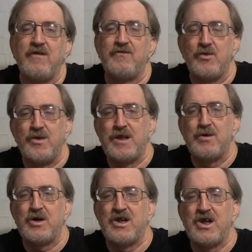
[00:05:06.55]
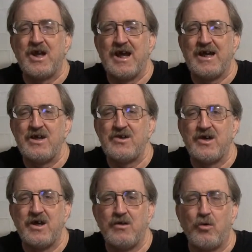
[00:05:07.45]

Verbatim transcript: If you read the book and you like it, uh,